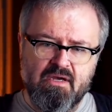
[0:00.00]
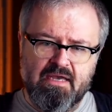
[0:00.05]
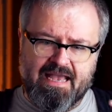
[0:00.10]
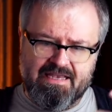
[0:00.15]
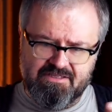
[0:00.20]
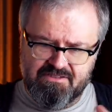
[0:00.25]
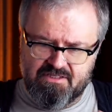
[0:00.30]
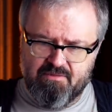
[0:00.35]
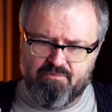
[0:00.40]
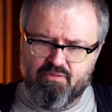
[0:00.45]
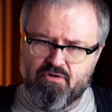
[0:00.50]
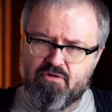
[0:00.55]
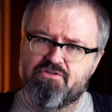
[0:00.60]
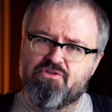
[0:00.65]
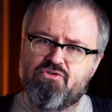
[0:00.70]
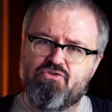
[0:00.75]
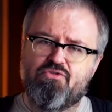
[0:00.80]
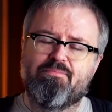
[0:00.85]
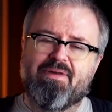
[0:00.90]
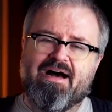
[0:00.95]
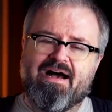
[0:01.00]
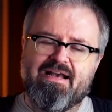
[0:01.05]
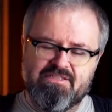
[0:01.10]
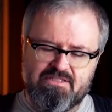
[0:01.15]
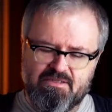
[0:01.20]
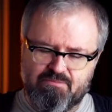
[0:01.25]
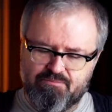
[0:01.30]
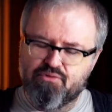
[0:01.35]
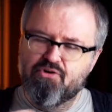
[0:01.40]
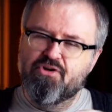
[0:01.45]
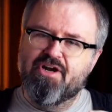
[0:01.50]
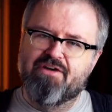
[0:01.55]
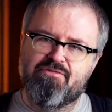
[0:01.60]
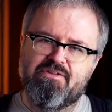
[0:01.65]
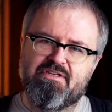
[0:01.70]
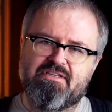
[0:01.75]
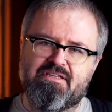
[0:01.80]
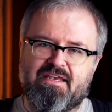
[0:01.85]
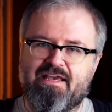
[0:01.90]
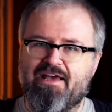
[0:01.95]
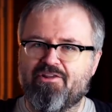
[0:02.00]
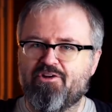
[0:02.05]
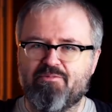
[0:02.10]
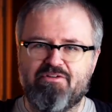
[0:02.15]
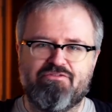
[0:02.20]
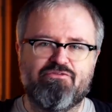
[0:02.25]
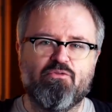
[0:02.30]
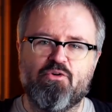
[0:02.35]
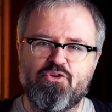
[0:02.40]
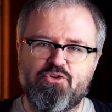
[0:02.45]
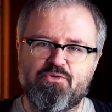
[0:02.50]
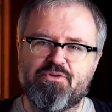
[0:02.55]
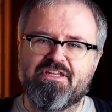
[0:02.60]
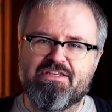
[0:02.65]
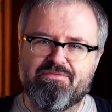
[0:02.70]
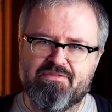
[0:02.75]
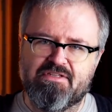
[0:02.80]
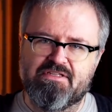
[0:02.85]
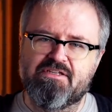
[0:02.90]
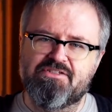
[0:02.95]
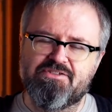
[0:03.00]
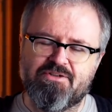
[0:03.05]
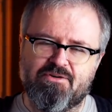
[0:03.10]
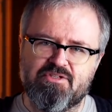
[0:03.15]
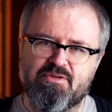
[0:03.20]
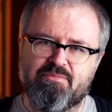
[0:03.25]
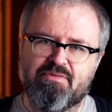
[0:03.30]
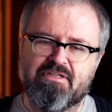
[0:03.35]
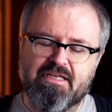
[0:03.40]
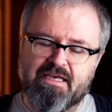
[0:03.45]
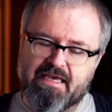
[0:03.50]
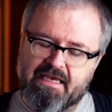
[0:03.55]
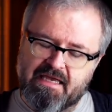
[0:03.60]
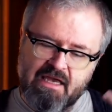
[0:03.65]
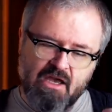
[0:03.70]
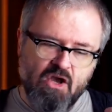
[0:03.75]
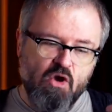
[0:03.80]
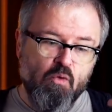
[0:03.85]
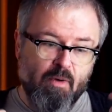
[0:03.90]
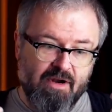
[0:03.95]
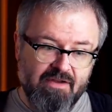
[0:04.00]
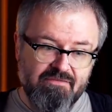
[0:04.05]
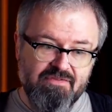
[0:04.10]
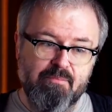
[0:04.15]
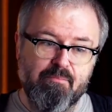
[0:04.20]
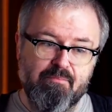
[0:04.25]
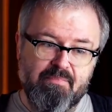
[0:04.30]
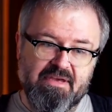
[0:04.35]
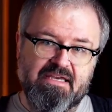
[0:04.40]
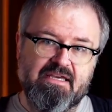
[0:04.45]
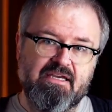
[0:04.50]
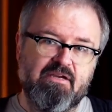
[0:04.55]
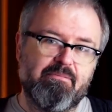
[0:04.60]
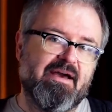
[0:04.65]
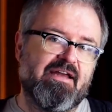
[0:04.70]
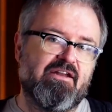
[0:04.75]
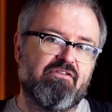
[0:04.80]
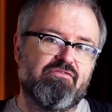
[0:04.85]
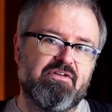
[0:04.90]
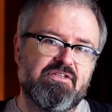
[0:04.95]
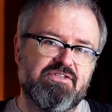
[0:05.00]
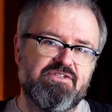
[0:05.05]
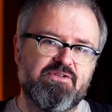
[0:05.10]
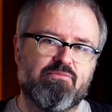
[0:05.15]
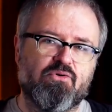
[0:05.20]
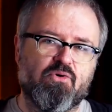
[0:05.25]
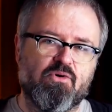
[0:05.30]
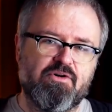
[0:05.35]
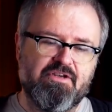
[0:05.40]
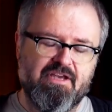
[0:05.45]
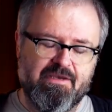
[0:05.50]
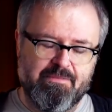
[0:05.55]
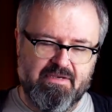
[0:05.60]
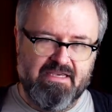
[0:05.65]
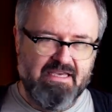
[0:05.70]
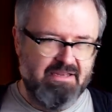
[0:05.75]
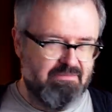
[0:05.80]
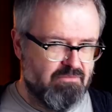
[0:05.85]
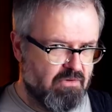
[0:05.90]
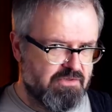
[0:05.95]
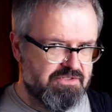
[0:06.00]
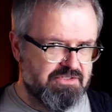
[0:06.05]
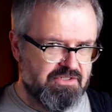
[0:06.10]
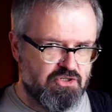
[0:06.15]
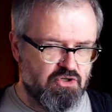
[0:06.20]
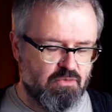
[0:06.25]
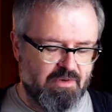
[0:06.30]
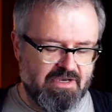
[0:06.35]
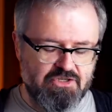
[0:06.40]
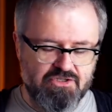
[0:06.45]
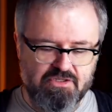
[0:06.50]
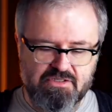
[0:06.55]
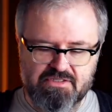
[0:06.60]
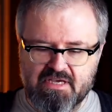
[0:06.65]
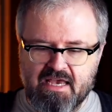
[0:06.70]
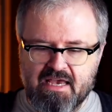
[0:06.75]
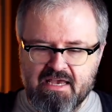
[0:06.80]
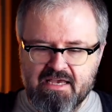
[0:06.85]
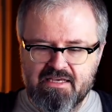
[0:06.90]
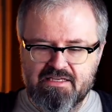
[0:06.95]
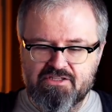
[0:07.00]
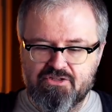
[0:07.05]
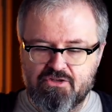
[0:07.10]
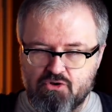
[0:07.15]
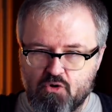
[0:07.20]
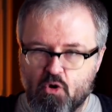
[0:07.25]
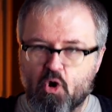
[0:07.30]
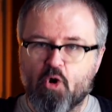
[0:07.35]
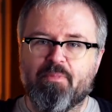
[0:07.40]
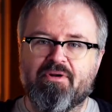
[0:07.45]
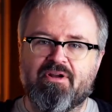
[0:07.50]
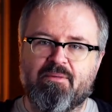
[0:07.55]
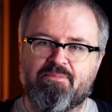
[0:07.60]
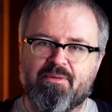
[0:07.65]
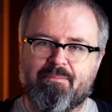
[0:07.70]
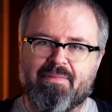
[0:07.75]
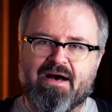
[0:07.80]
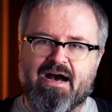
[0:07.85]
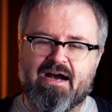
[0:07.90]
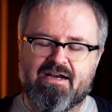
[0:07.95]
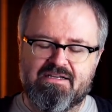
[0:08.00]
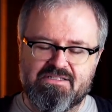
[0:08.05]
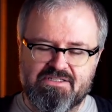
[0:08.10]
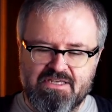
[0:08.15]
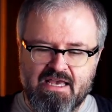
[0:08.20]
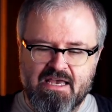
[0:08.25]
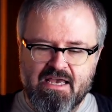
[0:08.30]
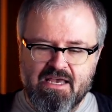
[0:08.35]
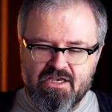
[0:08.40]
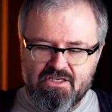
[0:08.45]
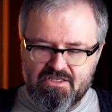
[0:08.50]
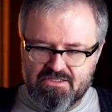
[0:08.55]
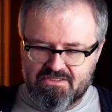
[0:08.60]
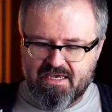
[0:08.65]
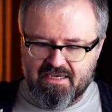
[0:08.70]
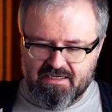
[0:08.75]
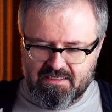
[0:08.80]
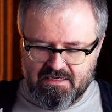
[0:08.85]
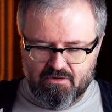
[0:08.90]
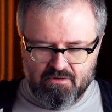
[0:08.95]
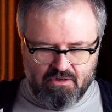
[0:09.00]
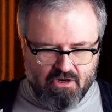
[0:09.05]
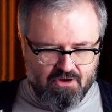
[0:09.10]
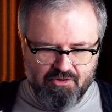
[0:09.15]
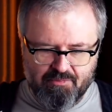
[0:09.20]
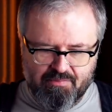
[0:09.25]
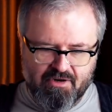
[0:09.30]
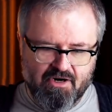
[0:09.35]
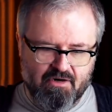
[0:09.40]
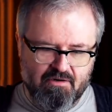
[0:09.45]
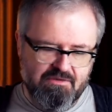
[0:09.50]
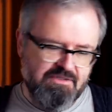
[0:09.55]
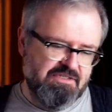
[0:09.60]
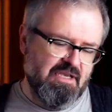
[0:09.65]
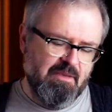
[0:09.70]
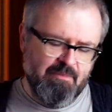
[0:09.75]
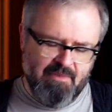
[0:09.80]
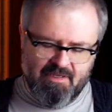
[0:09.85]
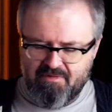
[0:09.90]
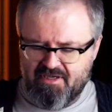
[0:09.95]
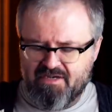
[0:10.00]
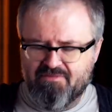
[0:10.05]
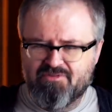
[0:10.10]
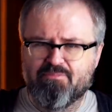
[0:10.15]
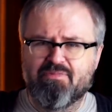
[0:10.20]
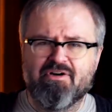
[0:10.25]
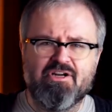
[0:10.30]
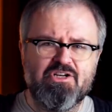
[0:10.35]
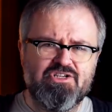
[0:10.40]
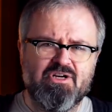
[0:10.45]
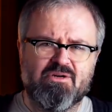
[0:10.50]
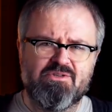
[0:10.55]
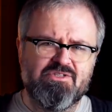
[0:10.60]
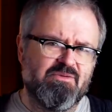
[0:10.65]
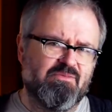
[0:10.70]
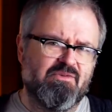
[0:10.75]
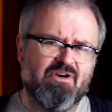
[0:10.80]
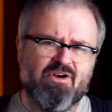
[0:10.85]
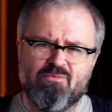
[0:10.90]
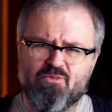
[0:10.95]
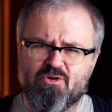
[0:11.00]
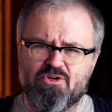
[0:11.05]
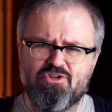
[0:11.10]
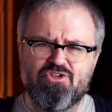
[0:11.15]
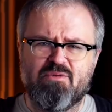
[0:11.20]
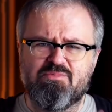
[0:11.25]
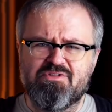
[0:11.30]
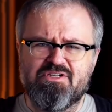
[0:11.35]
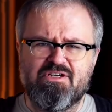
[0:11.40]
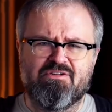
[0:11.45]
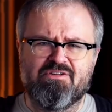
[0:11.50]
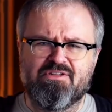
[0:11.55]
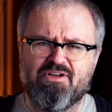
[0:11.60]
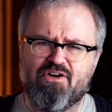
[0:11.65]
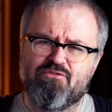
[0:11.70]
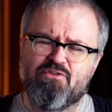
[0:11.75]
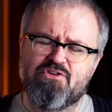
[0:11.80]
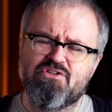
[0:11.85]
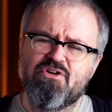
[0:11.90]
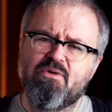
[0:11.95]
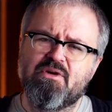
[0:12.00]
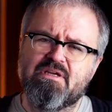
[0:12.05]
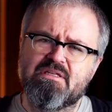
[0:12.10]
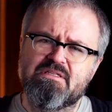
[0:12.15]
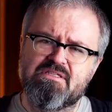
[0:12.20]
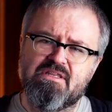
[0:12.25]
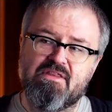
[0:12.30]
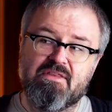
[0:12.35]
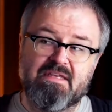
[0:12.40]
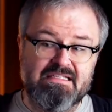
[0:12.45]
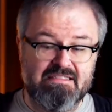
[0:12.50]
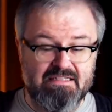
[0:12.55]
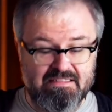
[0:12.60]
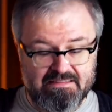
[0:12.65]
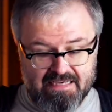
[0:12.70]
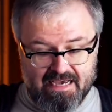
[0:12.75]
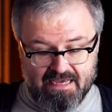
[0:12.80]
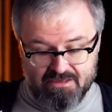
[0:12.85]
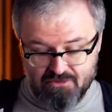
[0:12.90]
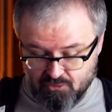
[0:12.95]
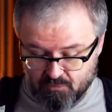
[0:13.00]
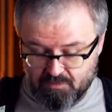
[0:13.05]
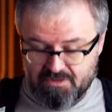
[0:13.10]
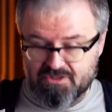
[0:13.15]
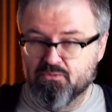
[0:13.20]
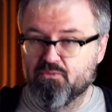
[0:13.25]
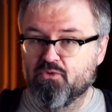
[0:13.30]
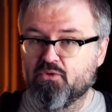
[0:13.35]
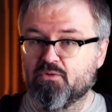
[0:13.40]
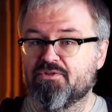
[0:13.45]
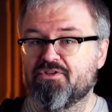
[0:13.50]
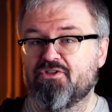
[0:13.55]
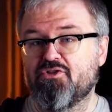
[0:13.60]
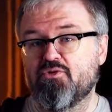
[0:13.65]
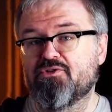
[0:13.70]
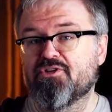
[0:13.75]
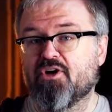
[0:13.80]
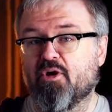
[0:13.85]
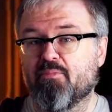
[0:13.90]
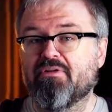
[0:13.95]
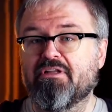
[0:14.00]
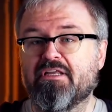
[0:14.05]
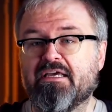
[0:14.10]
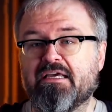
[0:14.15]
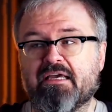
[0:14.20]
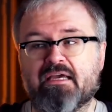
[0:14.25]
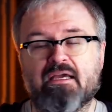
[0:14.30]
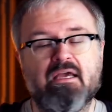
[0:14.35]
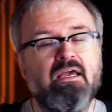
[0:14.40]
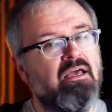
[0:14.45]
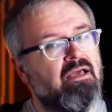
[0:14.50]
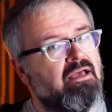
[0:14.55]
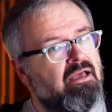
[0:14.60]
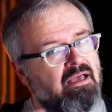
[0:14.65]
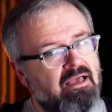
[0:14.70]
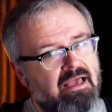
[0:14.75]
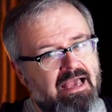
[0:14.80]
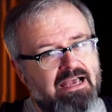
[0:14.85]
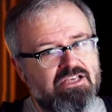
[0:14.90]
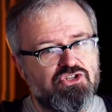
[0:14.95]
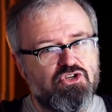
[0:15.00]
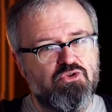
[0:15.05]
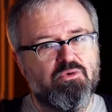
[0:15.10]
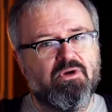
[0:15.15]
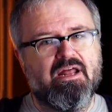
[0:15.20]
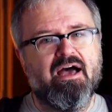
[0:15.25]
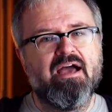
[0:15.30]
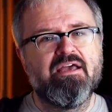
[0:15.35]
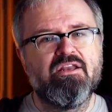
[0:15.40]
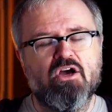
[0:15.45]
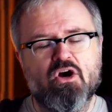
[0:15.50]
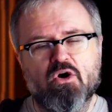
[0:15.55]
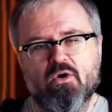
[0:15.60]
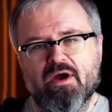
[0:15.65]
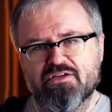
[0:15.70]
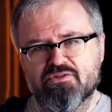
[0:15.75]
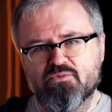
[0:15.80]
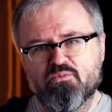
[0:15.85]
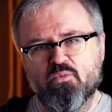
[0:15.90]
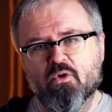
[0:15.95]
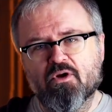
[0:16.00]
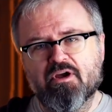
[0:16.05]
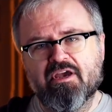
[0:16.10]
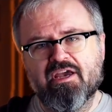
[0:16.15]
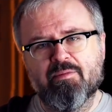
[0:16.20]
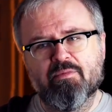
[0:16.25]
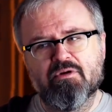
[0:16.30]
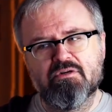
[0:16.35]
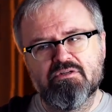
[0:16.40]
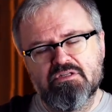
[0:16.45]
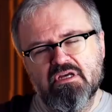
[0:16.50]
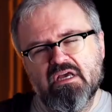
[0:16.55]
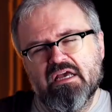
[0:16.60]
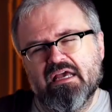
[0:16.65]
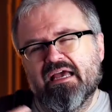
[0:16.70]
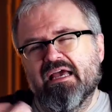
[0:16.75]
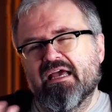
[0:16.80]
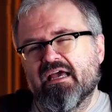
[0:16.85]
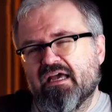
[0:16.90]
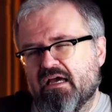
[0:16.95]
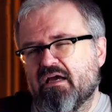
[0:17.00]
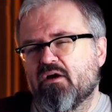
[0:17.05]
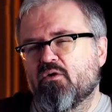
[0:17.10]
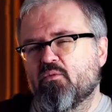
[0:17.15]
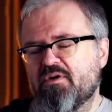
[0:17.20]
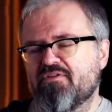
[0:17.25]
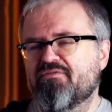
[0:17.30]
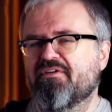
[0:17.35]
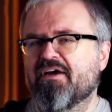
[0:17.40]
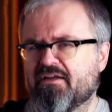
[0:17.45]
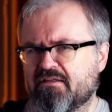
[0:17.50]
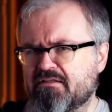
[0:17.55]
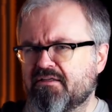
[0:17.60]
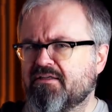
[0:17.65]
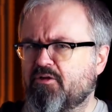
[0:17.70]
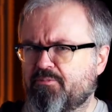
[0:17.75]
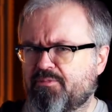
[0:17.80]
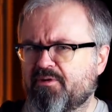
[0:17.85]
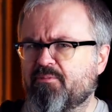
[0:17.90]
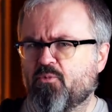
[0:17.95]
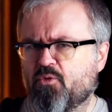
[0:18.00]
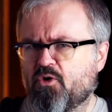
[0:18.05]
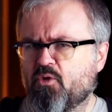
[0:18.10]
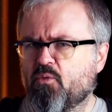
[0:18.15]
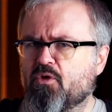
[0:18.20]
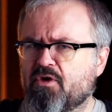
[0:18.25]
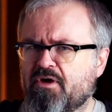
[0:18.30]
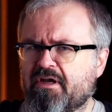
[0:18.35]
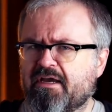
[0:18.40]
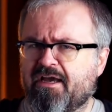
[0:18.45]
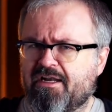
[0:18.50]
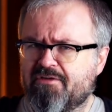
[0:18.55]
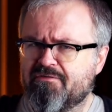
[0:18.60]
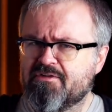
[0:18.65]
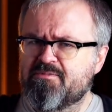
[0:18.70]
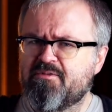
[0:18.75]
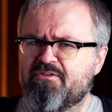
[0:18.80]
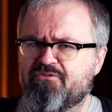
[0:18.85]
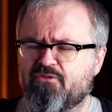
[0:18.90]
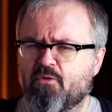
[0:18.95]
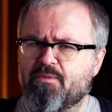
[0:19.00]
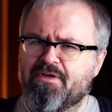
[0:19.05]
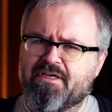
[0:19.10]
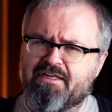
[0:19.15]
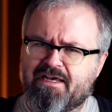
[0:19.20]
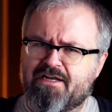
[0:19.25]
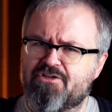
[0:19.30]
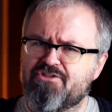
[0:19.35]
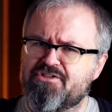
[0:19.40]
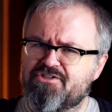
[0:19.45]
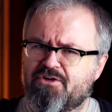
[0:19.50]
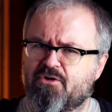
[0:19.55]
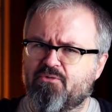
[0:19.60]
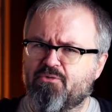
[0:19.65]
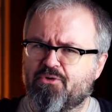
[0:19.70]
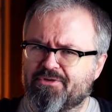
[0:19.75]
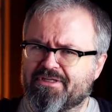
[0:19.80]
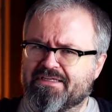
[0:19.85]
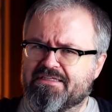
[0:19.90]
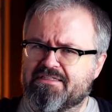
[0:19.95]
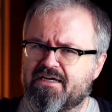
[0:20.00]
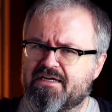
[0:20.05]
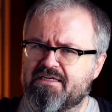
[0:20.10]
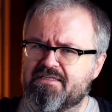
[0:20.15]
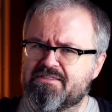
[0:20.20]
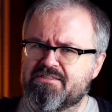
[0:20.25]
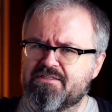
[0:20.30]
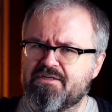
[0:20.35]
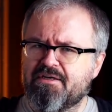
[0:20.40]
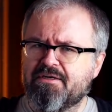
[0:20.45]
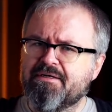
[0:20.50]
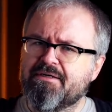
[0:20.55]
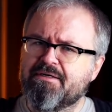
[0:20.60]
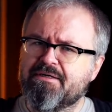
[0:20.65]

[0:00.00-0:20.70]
as the person who buys it, put everything together before you can even start to play. One of the big benefits to board gaming in most situations is that you open up the box, you take out all the parts, maybe you have to punch out some cardboard chips here and there for tokens and things like that. You read the rules and you start playing. As you and I know, as wargamers, we've got a little bit more work ahead of us before we can actually start rolling dice.